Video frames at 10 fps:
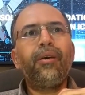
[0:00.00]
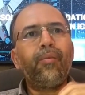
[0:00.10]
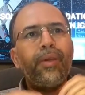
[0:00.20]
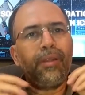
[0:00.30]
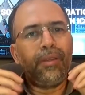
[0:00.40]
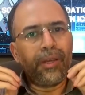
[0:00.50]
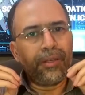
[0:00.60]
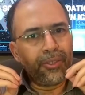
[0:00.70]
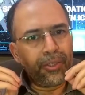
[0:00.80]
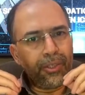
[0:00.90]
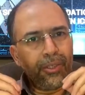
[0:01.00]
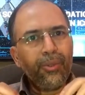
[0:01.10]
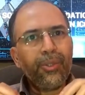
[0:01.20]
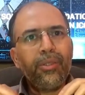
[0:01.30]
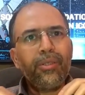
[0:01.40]
whether they are
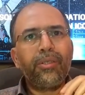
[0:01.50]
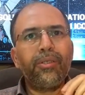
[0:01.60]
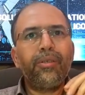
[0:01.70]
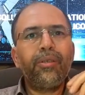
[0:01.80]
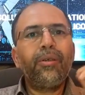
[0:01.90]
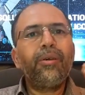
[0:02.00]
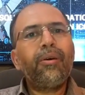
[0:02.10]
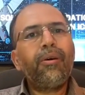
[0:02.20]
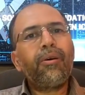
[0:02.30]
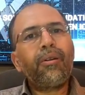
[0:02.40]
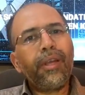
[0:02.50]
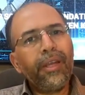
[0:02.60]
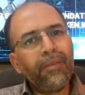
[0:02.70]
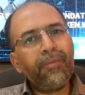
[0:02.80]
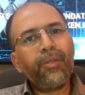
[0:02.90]
institutions or
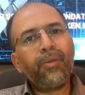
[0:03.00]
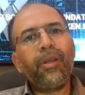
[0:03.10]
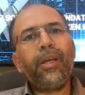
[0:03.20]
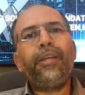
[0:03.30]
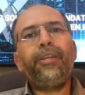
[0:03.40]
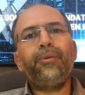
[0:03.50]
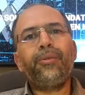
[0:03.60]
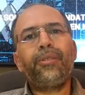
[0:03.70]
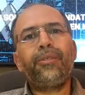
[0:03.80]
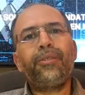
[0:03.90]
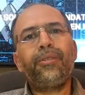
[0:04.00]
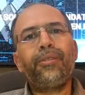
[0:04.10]
individual end users.